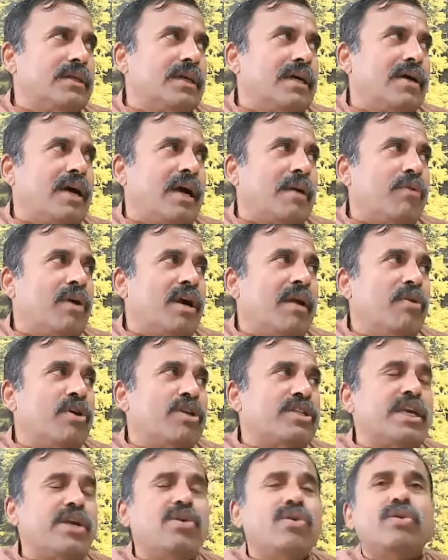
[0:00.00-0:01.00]
I am not able to
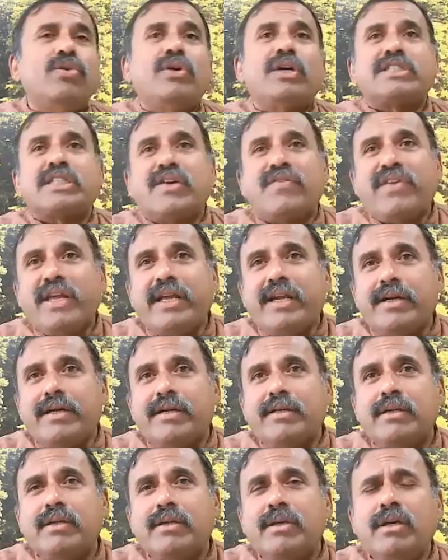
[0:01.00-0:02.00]
see you. You are
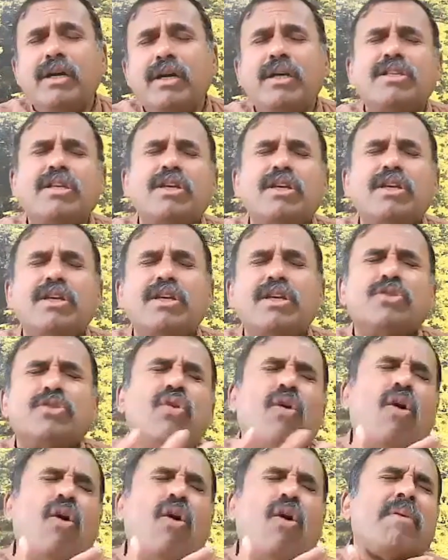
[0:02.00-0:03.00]
suffering. Yes,
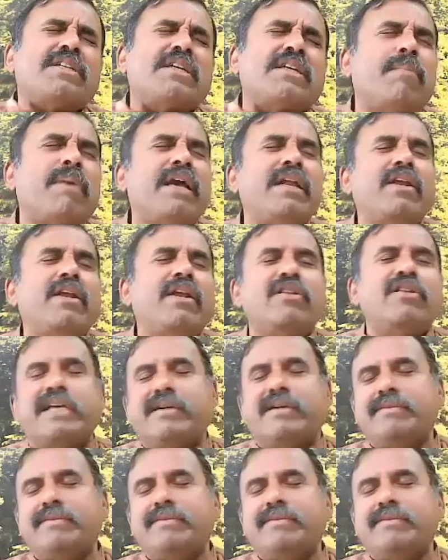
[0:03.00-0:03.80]
so much of pain, he'll say.